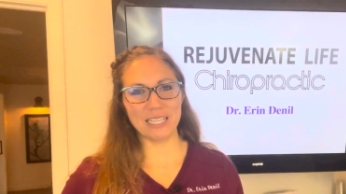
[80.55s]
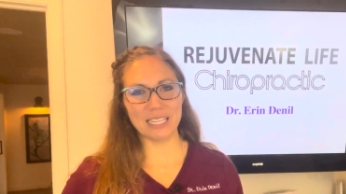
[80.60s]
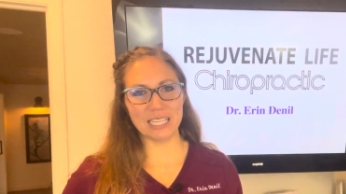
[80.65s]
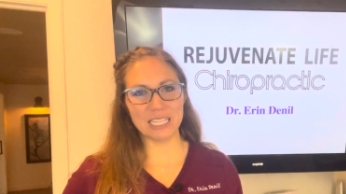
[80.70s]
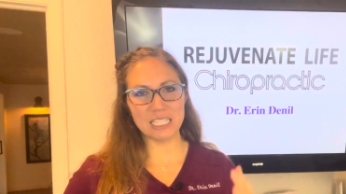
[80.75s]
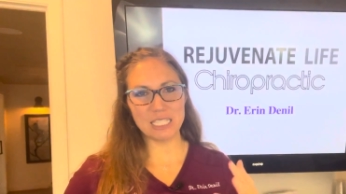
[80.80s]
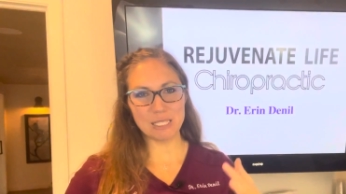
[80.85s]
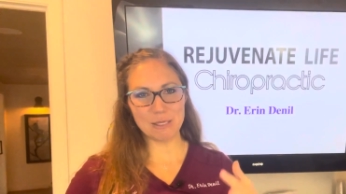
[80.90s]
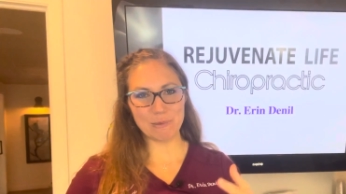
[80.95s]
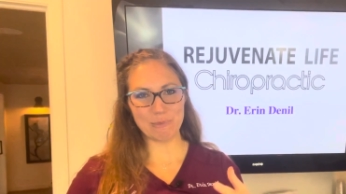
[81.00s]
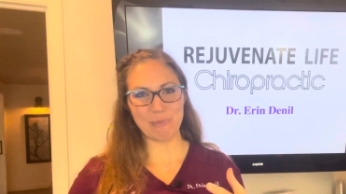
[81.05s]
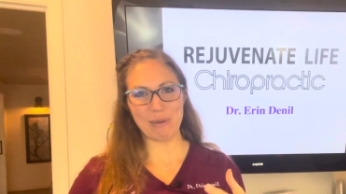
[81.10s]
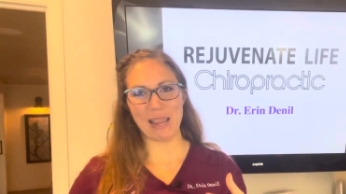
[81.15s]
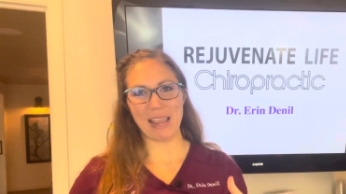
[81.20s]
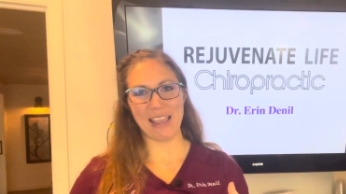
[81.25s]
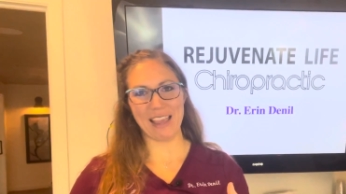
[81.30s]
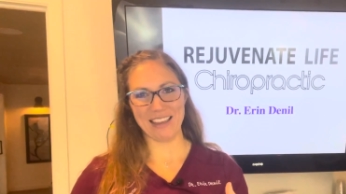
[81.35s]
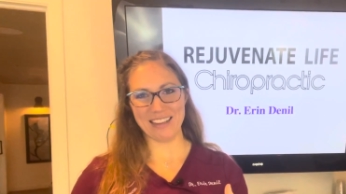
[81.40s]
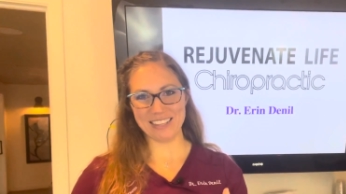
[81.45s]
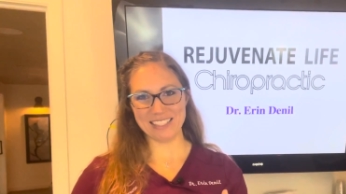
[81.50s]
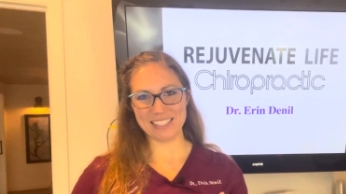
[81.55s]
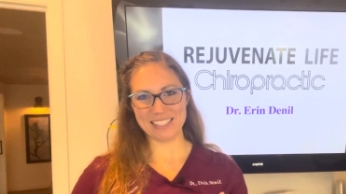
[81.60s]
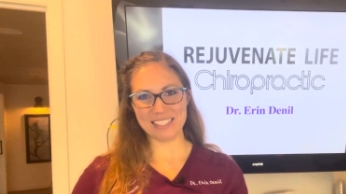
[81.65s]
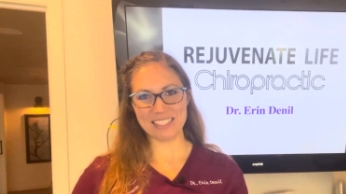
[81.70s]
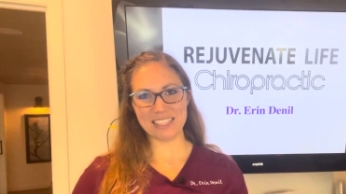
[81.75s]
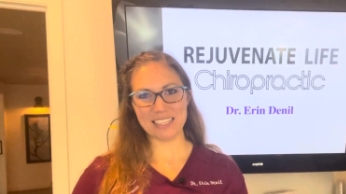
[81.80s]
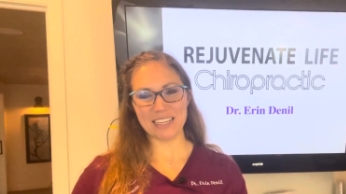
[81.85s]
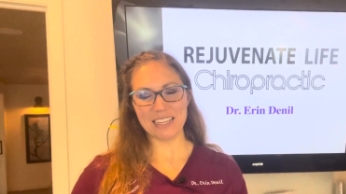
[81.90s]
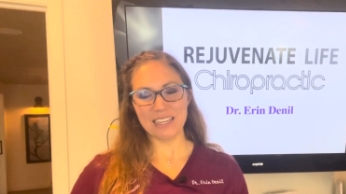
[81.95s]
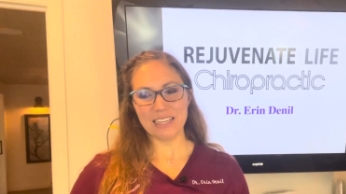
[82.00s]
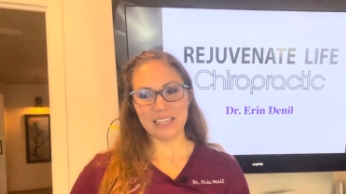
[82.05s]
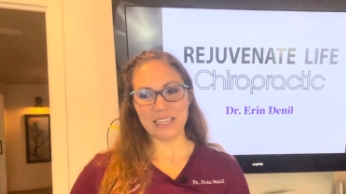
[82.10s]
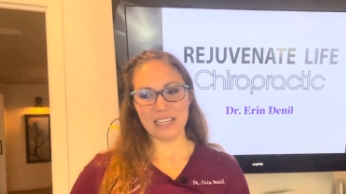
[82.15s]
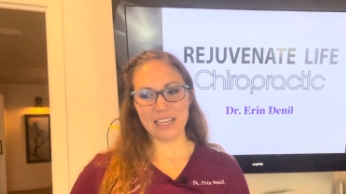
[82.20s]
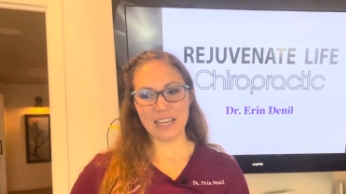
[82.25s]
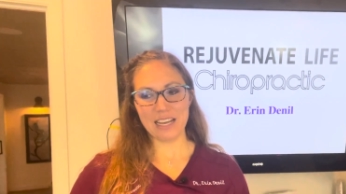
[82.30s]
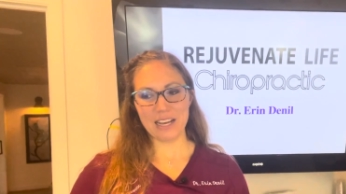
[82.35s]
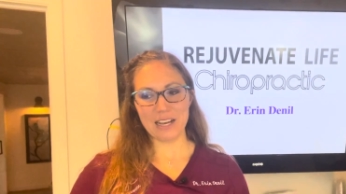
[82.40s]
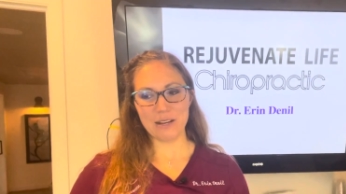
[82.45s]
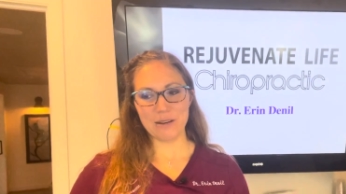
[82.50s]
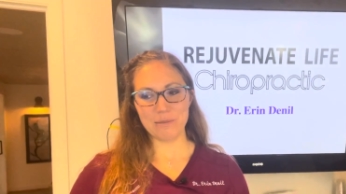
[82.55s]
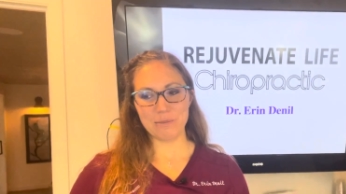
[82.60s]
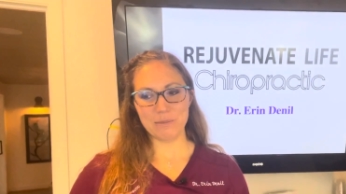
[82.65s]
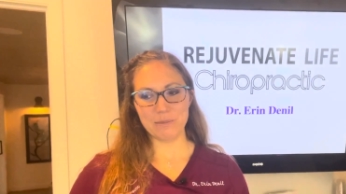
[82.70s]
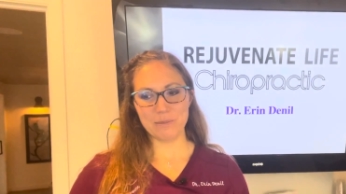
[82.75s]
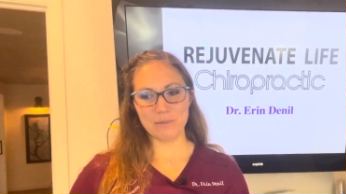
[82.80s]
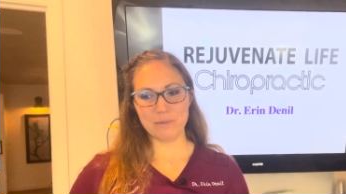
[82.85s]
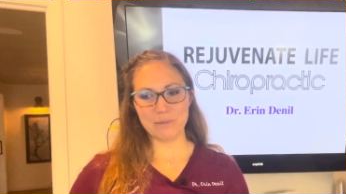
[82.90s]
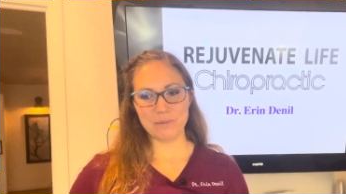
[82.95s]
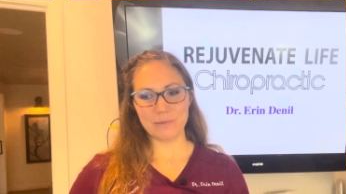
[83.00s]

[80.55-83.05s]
expand um,